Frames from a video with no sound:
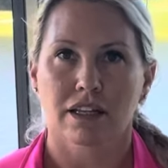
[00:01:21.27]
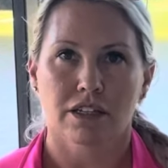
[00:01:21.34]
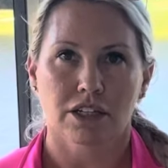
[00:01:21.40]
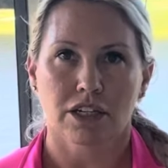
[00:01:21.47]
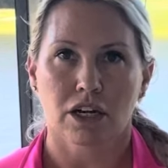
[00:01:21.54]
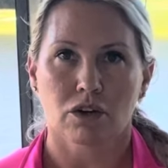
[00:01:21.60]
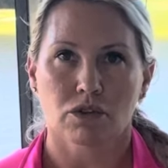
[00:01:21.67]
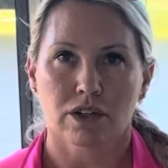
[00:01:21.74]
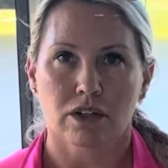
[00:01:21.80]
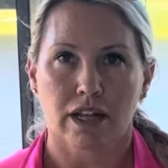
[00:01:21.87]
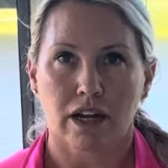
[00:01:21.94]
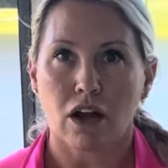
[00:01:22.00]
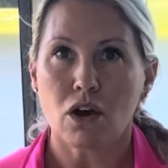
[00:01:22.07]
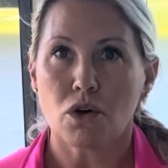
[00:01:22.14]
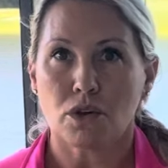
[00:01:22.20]
you know, they're
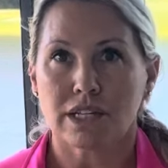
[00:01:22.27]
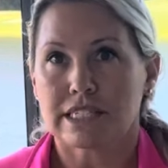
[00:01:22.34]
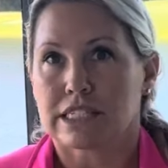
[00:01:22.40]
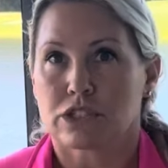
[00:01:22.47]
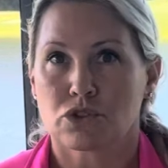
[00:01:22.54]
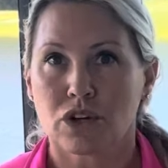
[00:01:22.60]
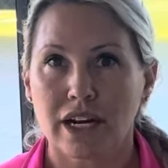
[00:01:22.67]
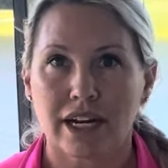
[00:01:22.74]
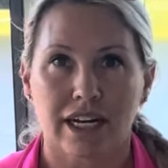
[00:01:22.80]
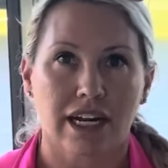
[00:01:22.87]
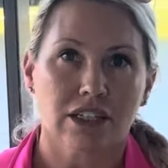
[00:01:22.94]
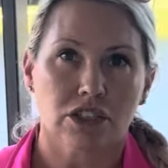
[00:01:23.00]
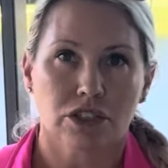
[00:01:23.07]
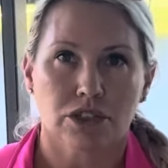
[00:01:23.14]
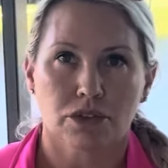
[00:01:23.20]
like, oh, this is great, I
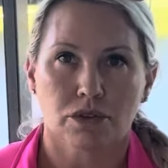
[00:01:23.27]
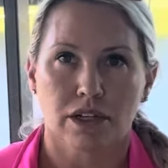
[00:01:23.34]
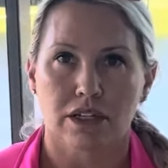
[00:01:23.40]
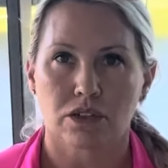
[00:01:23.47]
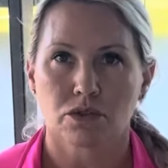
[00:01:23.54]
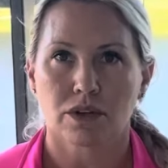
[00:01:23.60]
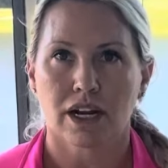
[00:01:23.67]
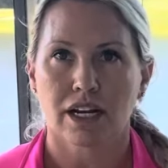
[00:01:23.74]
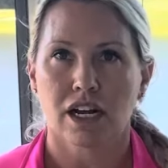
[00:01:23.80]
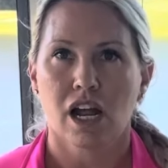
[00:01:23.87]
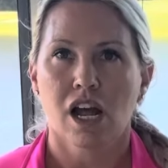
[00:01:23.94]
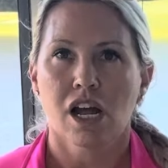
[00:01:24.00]
should do this, right?